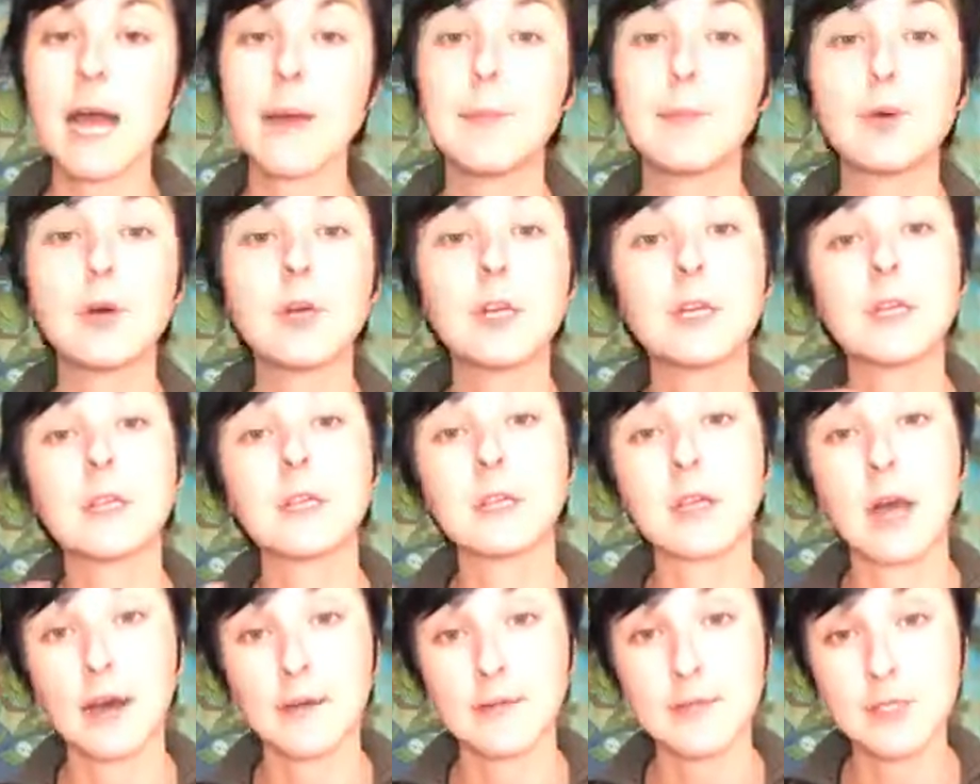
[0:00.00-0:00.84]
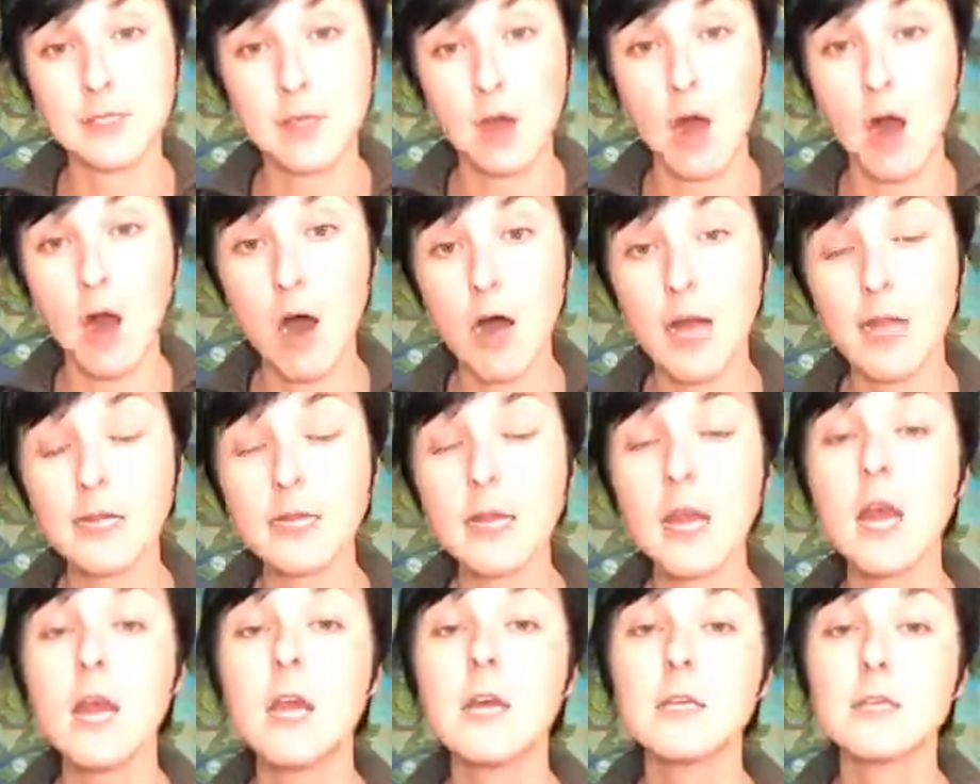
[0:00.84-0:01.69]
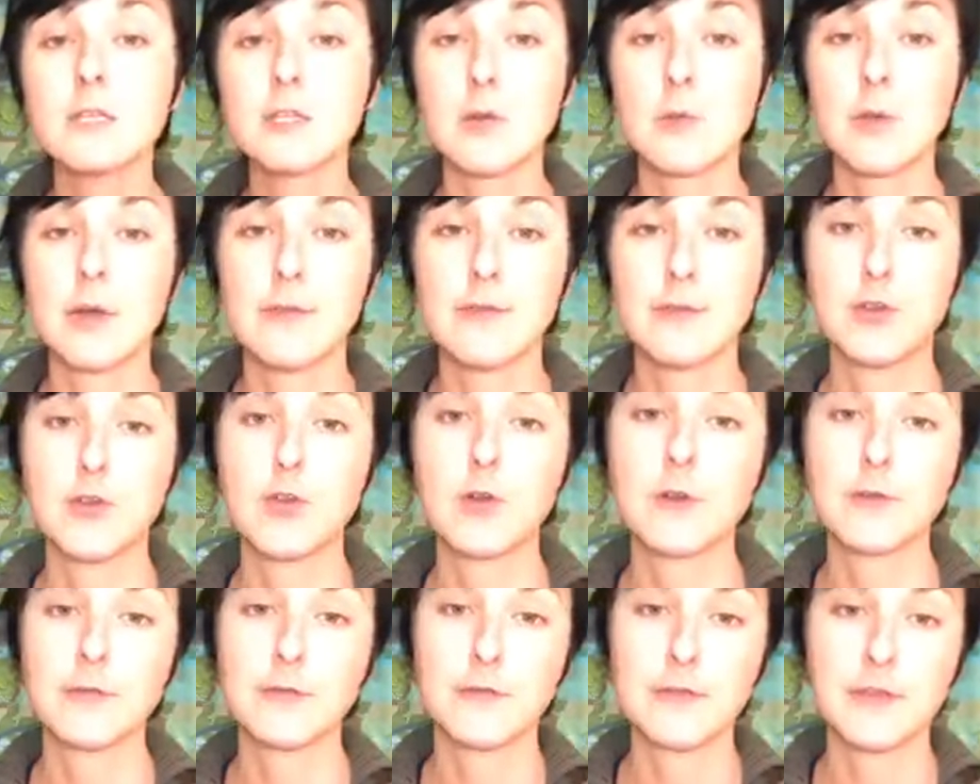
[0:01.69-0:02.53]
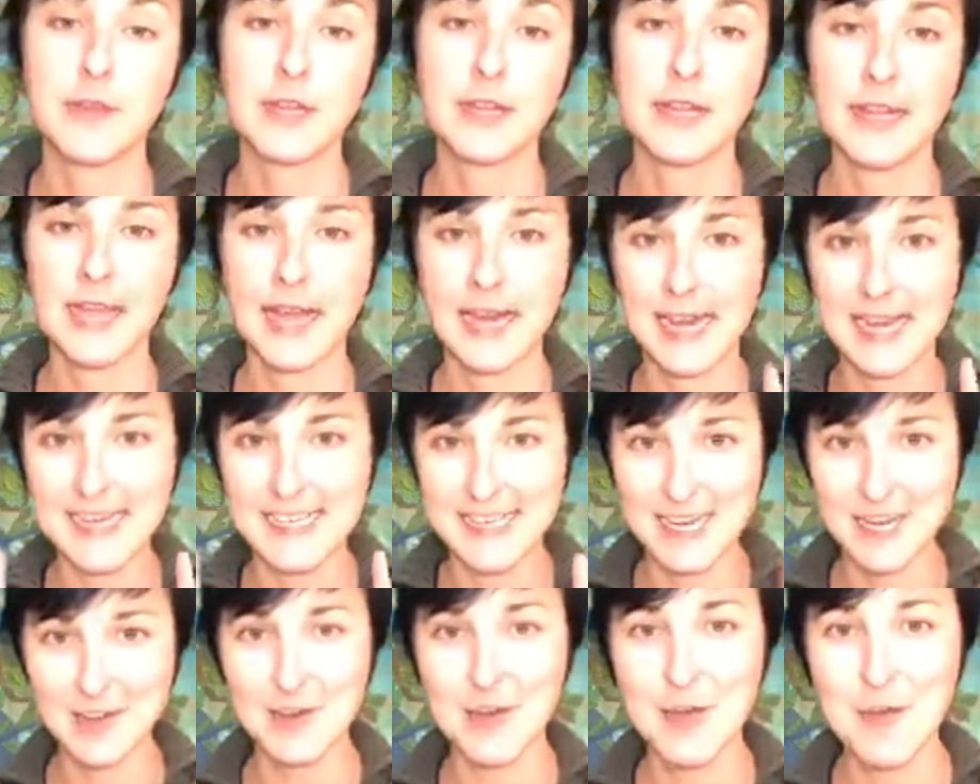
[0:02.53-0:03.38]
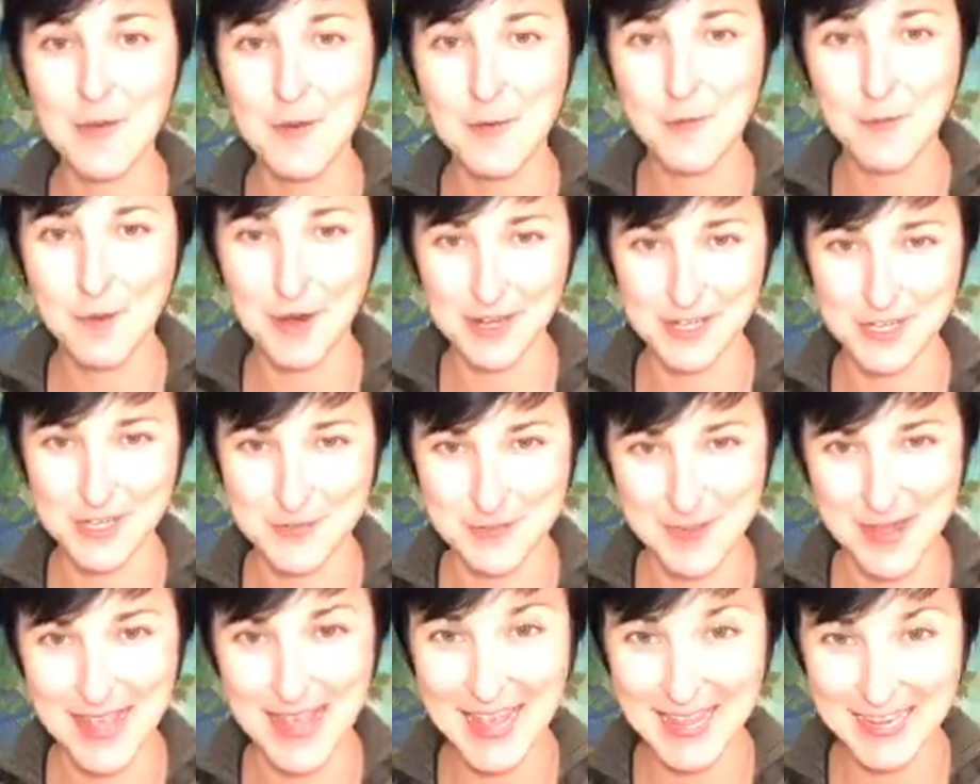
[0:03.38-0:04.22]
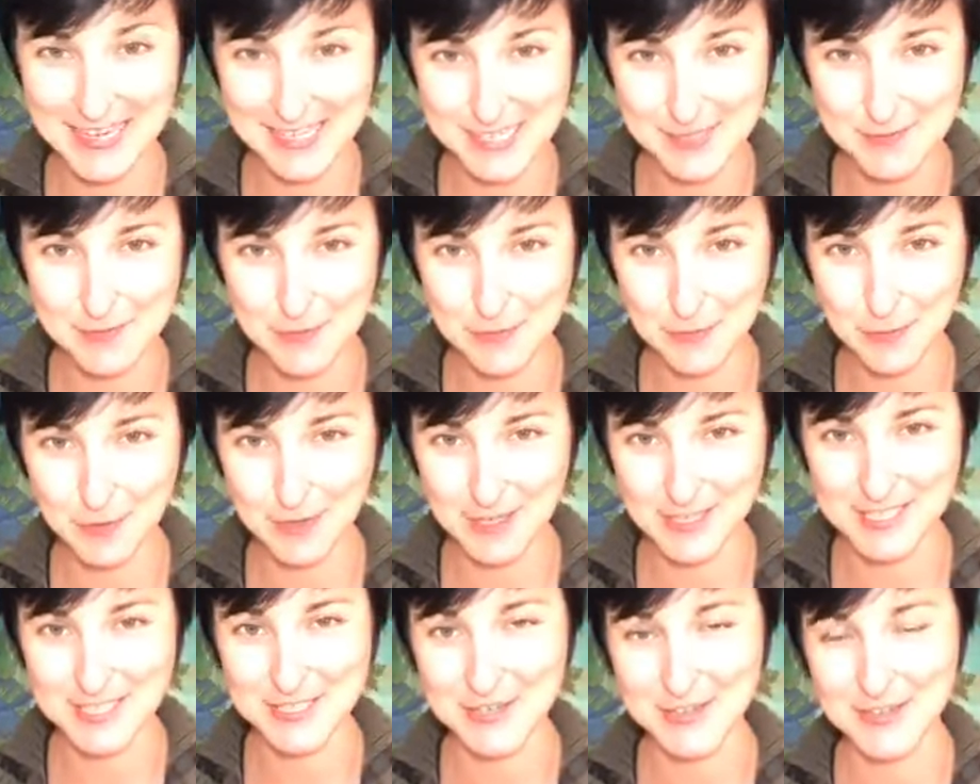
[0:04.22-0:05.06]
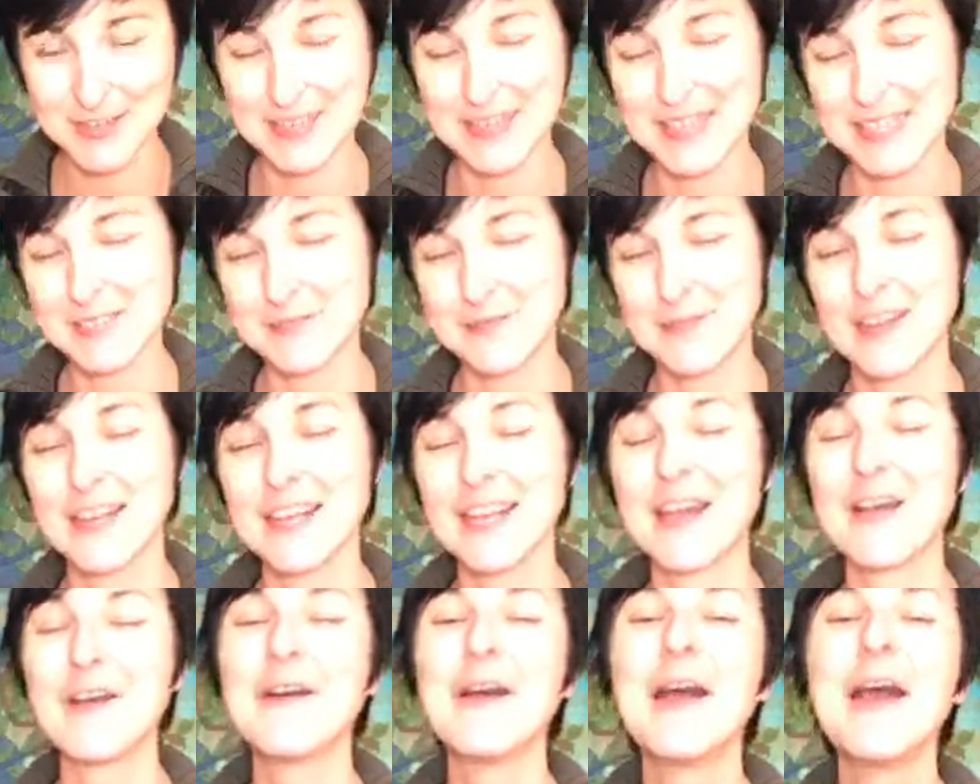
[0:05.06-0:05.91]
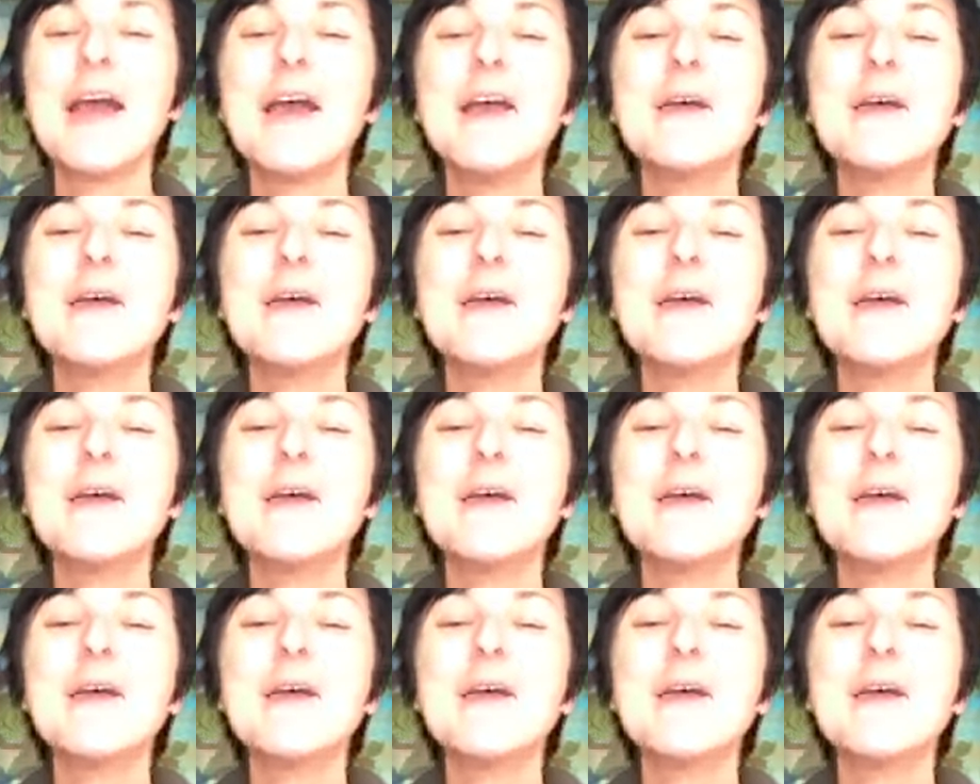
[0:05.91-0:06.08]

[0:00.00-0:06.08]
I put gloves on. So if you're feeling, and I did wash my hands before I started this video,